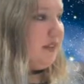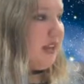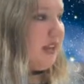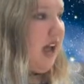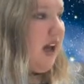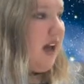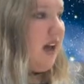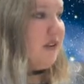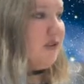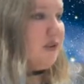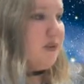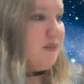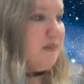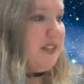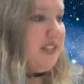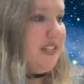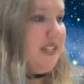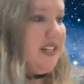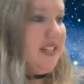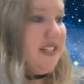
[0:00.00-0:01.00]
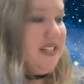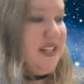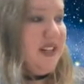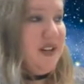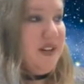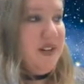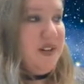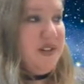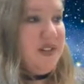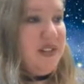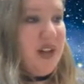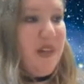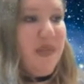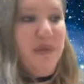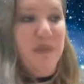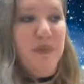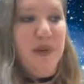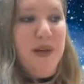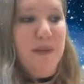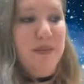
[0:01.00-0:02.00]
100 million years,
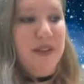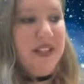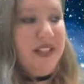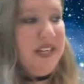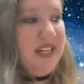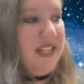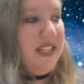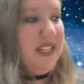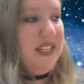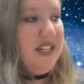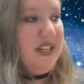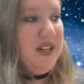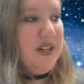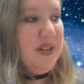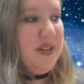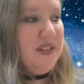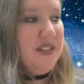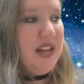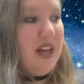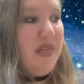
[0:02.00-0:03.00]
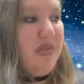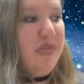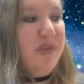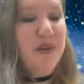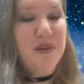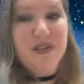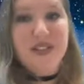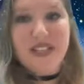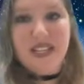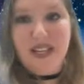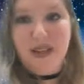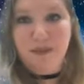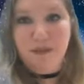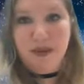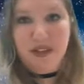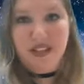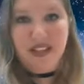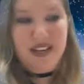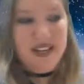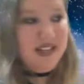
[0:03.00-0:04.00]
3 billion years, 13
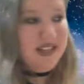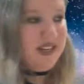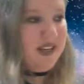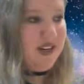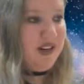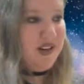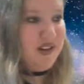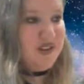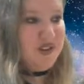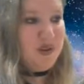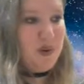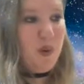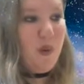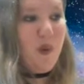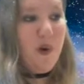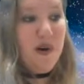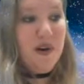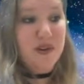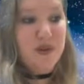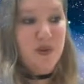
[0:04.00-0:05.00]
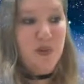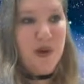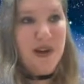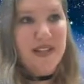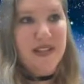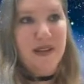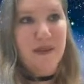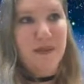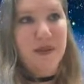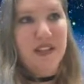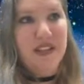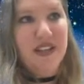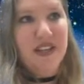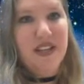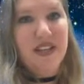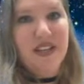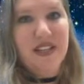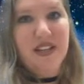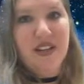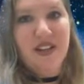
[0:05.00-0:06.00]
billion years, or 20
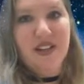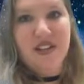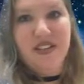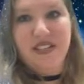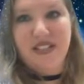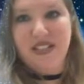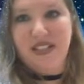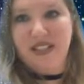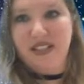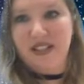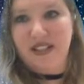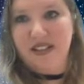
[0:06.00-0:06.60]
billion years?